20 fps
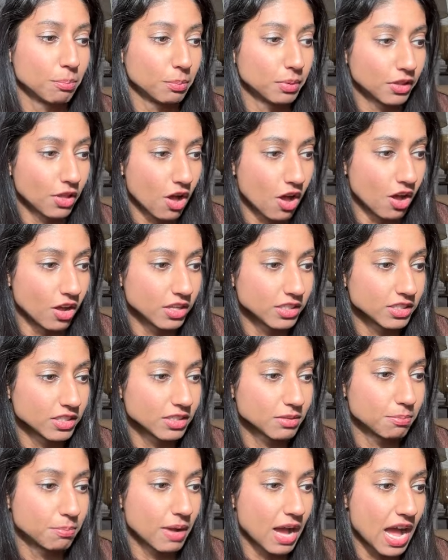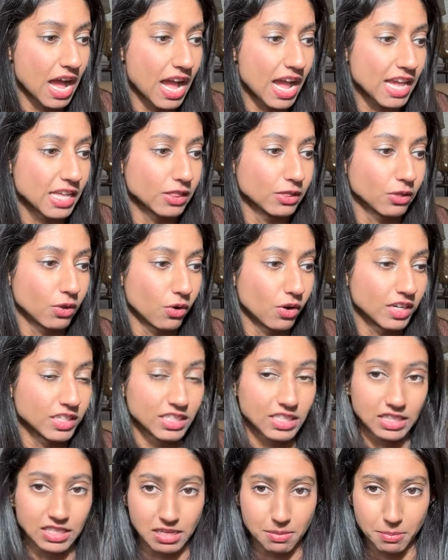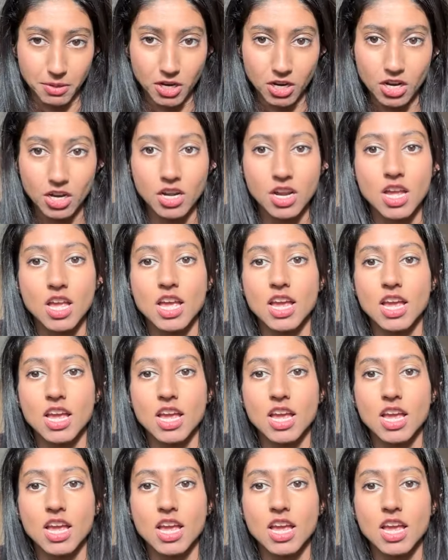Blondes by Laurence Leamer.